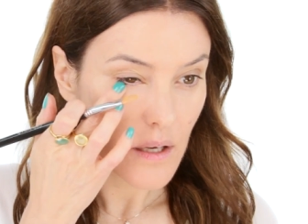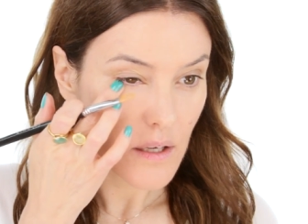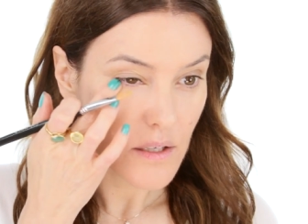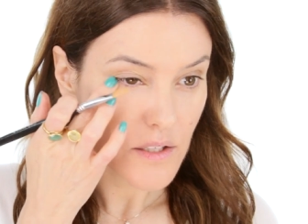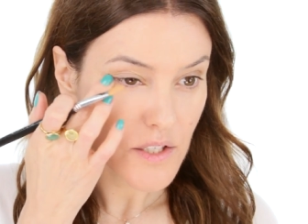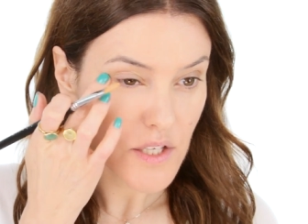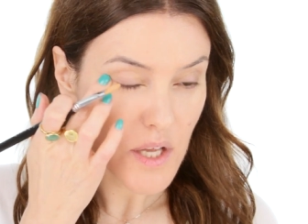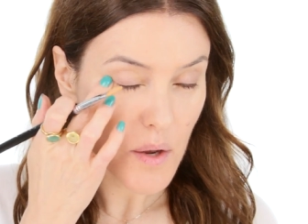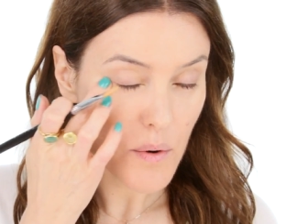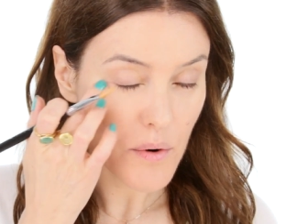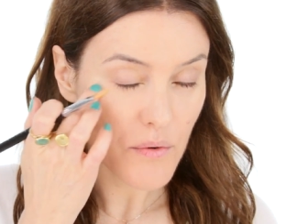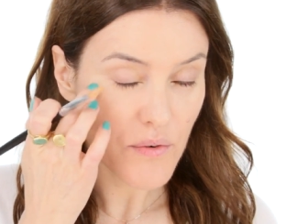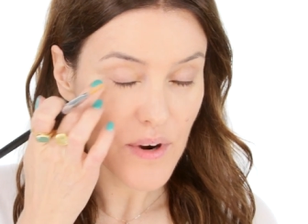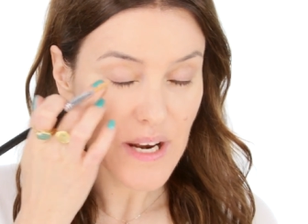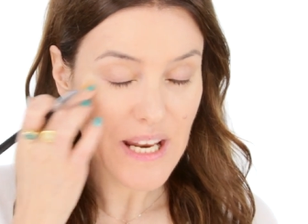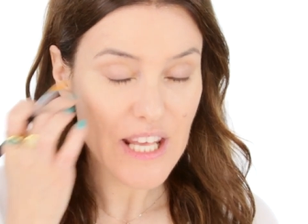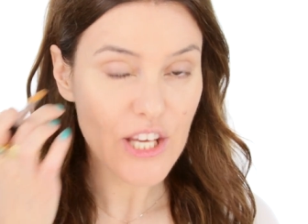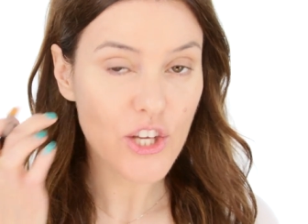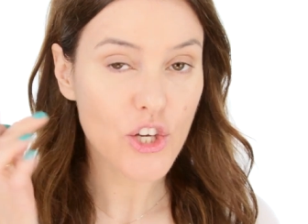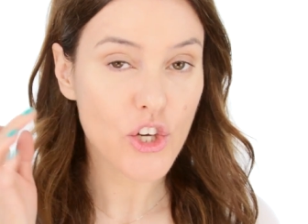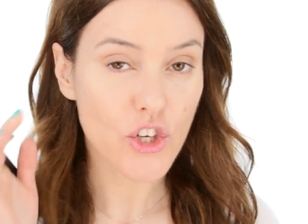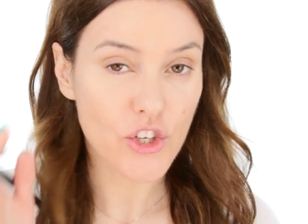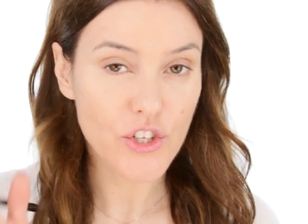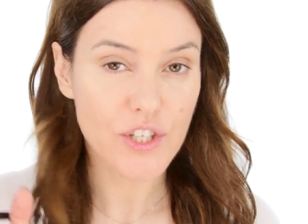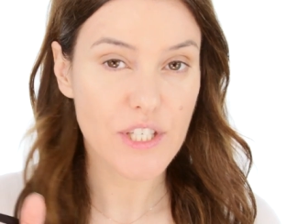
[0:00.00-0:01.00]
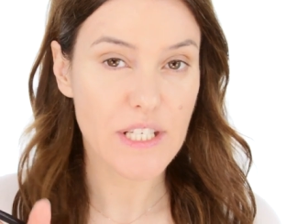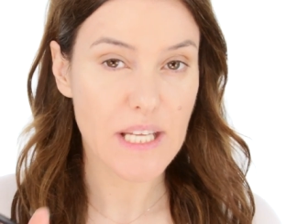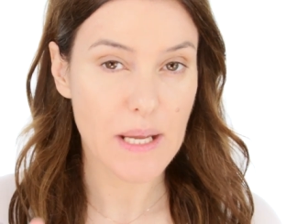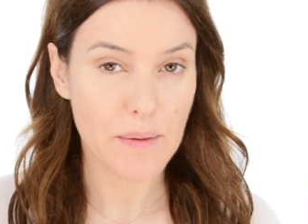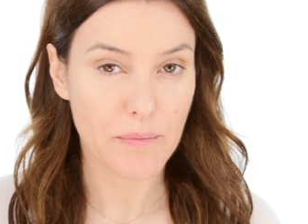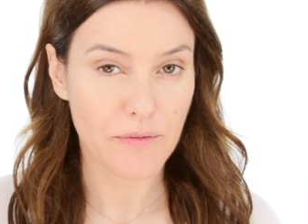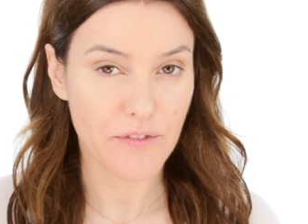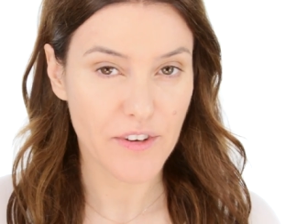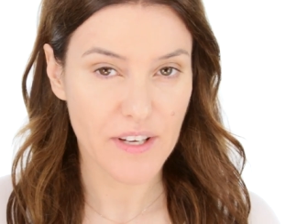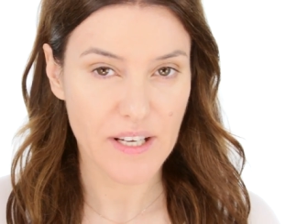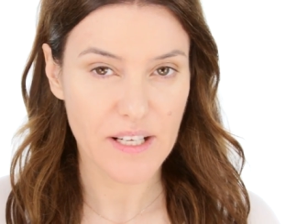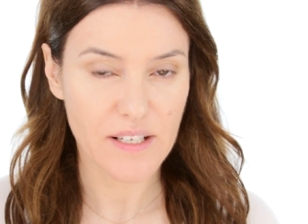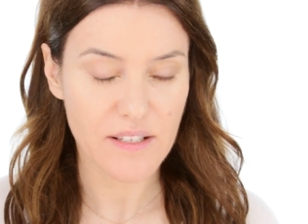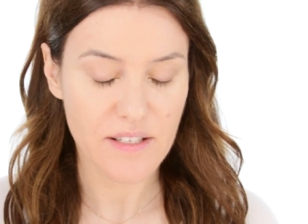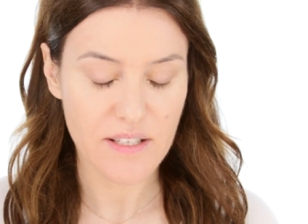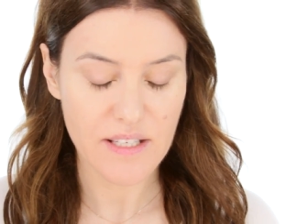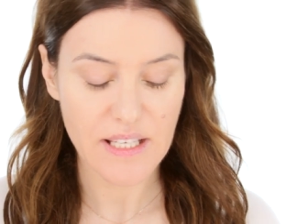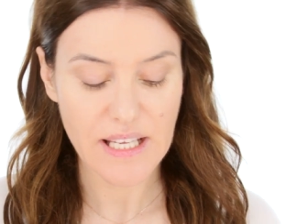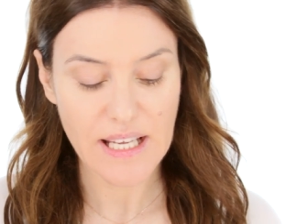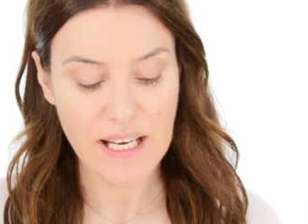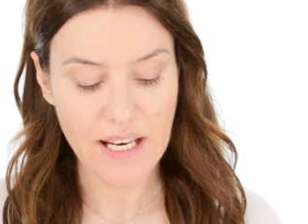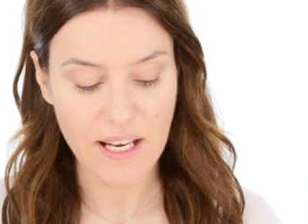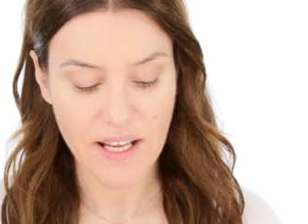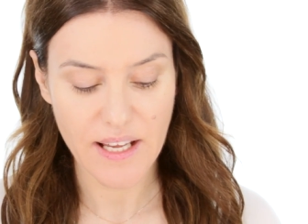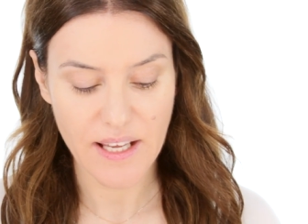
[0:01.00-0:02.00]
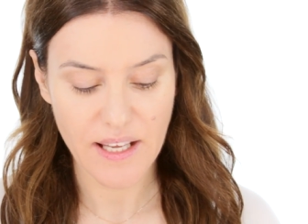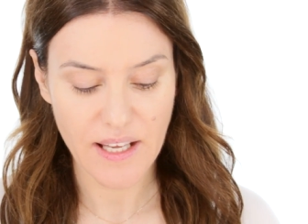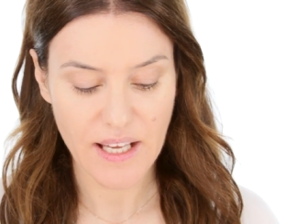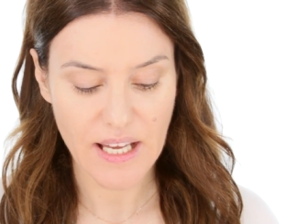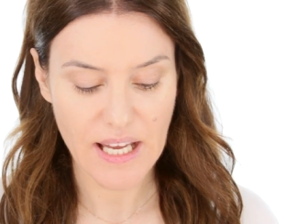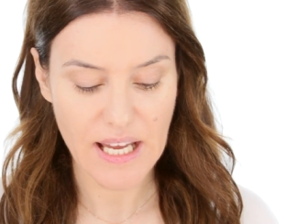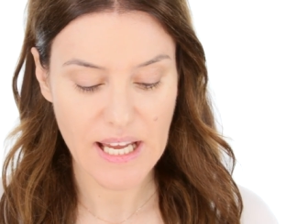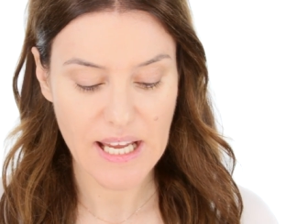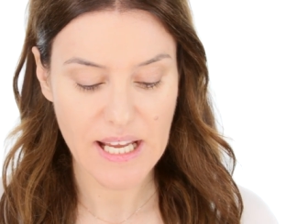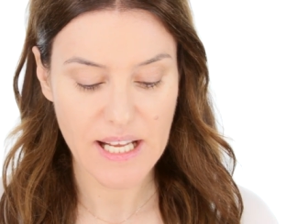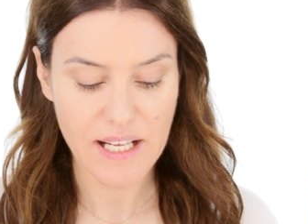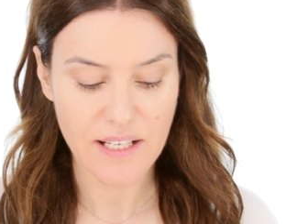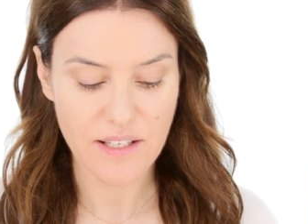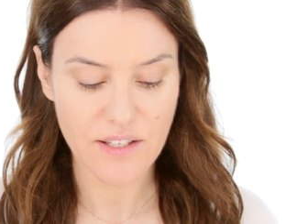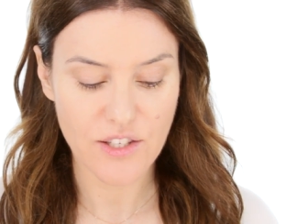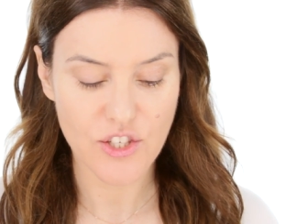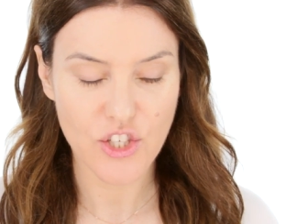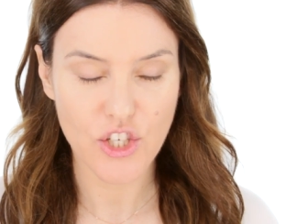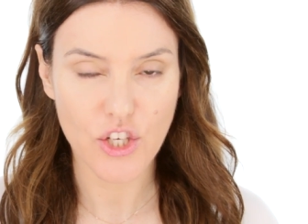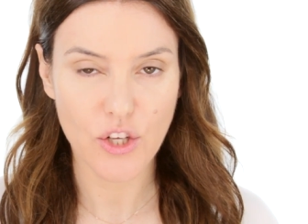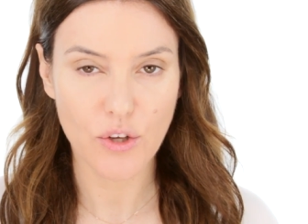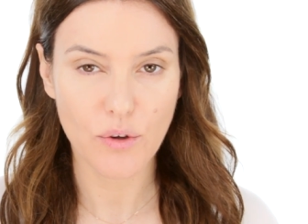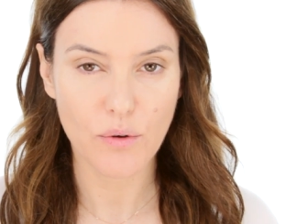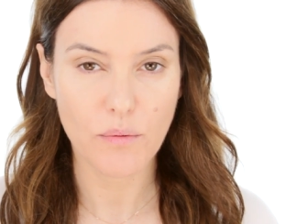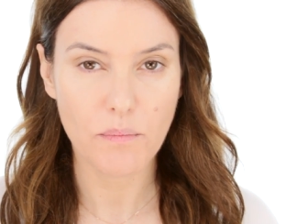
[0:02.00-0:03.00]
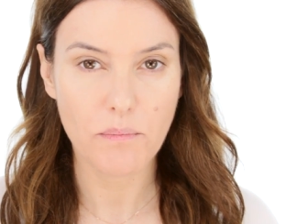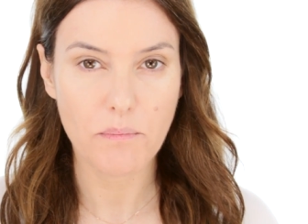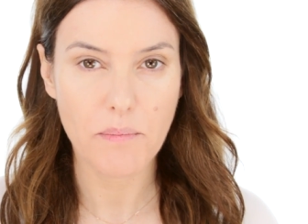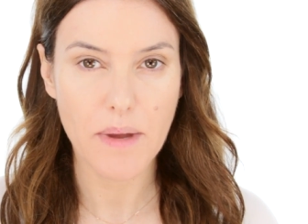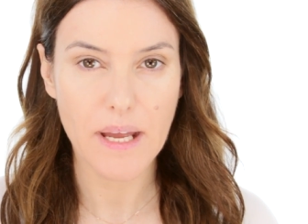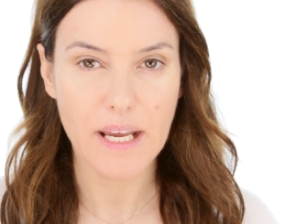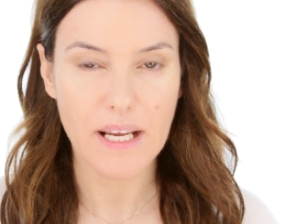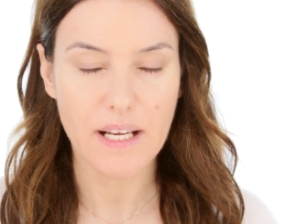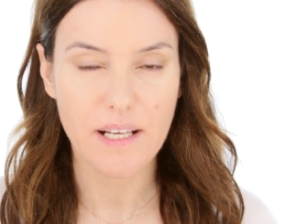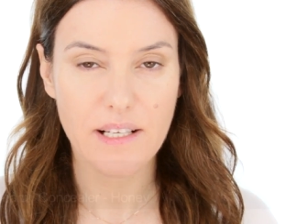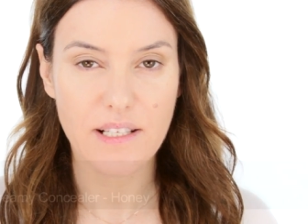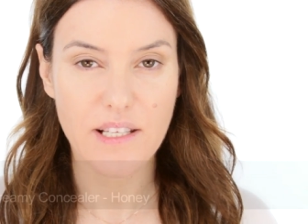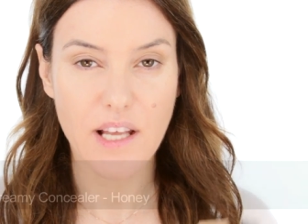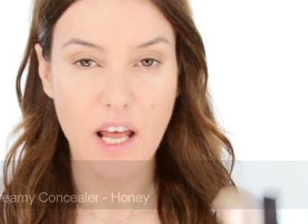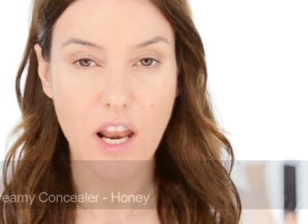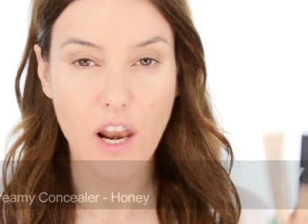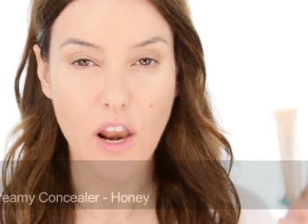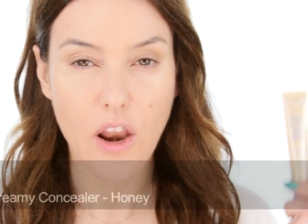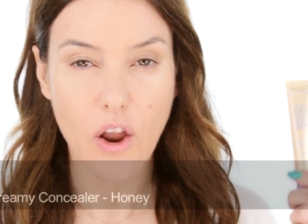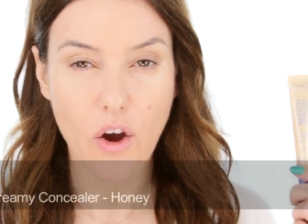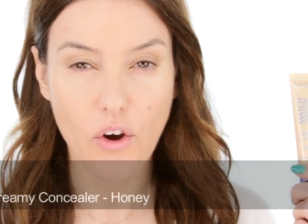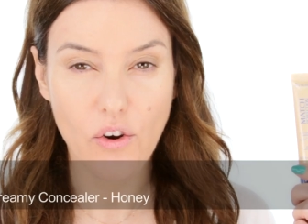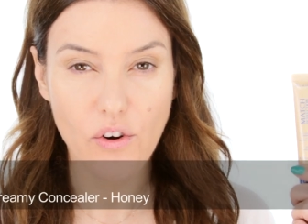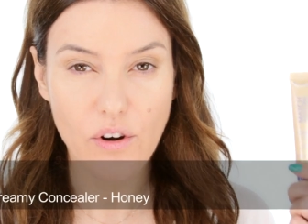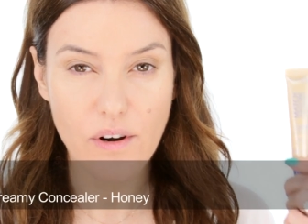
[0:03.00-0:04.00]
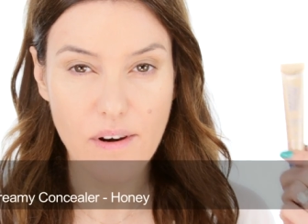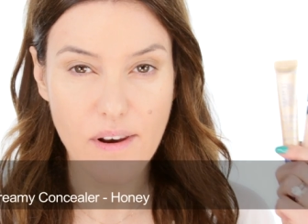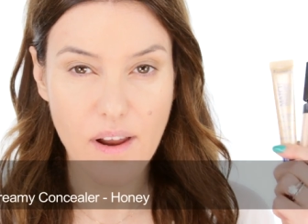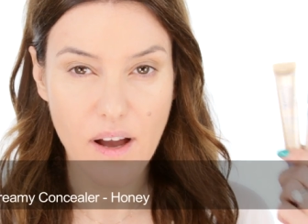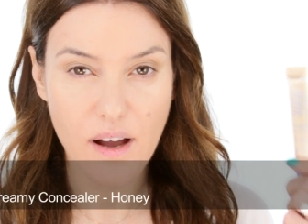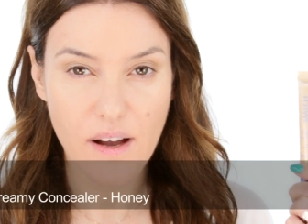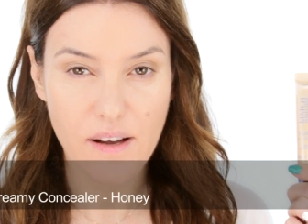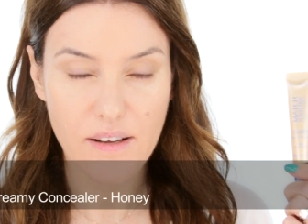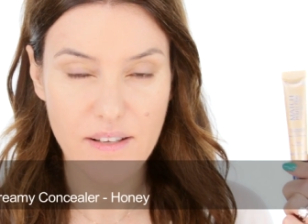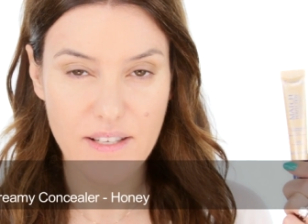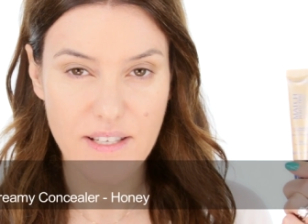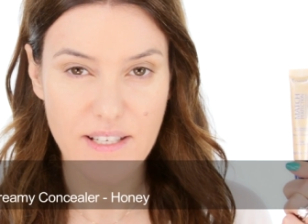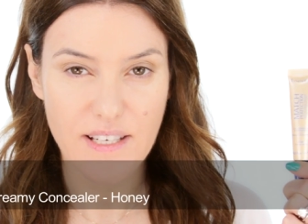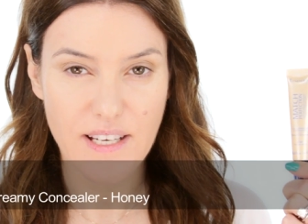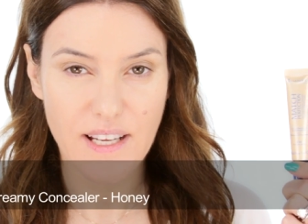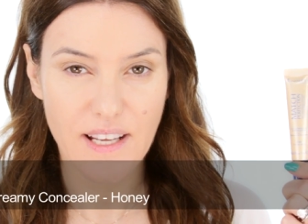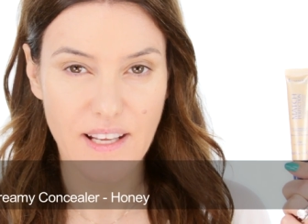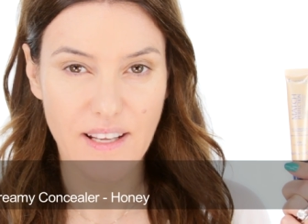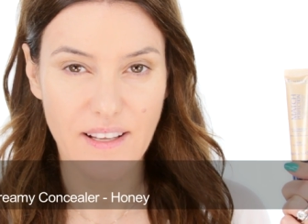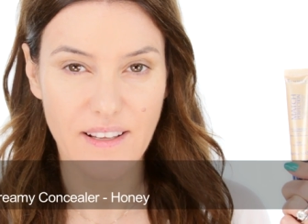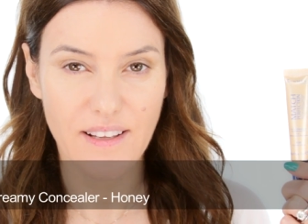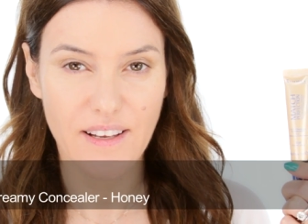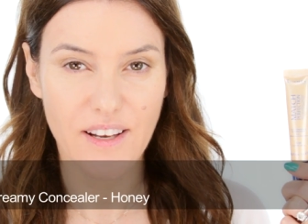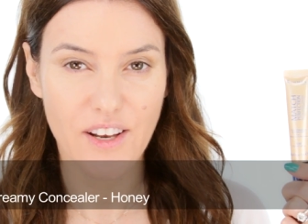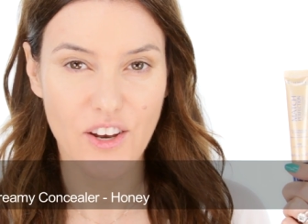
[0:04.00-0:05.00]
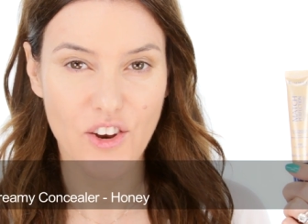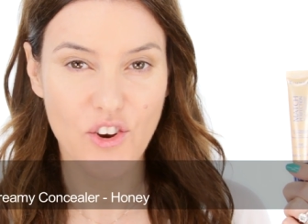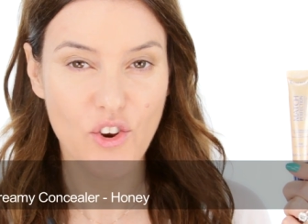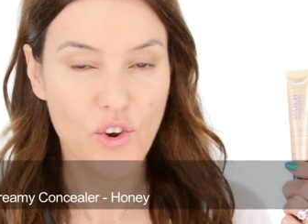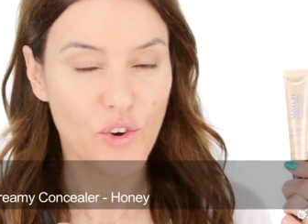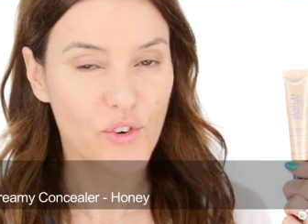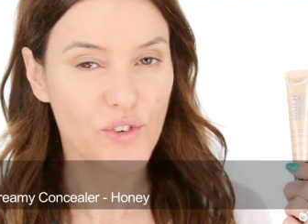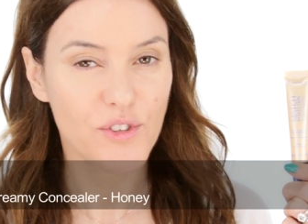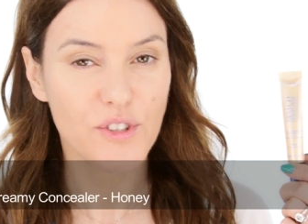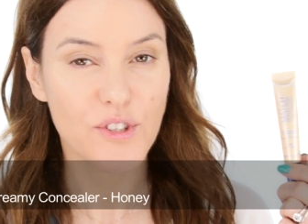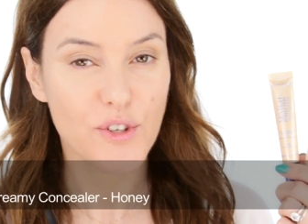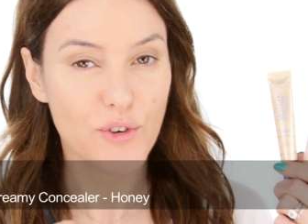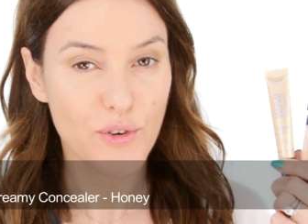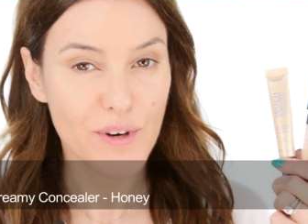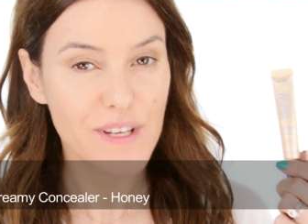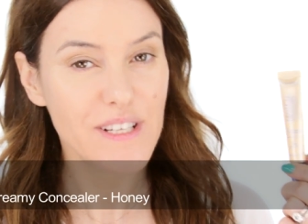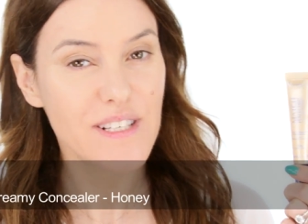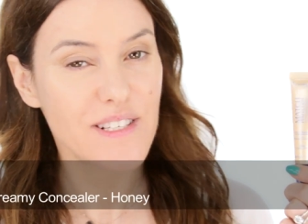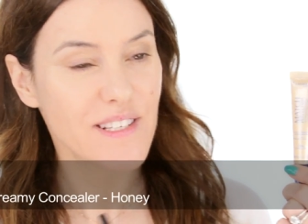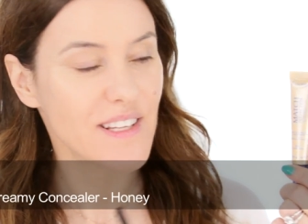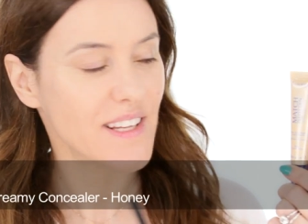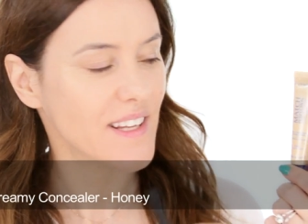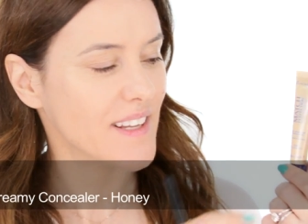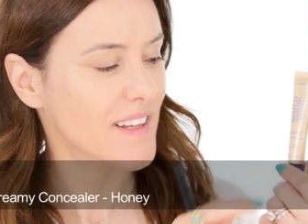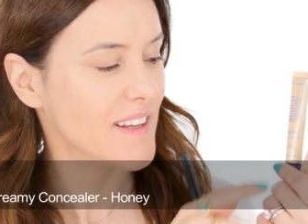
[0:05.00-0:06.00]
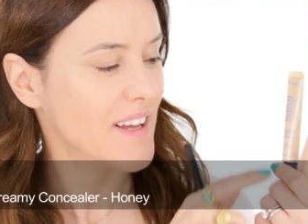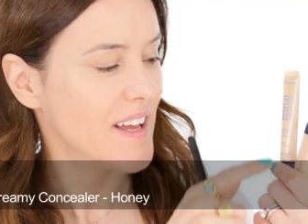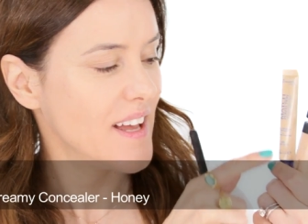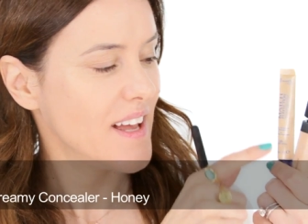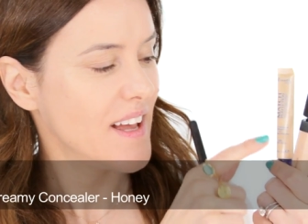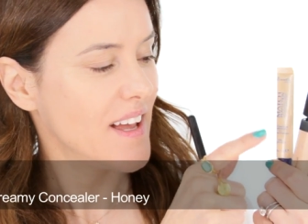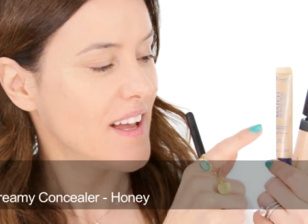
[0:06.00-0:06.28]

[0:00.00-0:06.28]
So a really good tip for concealing is to mix a long lasting, non creasing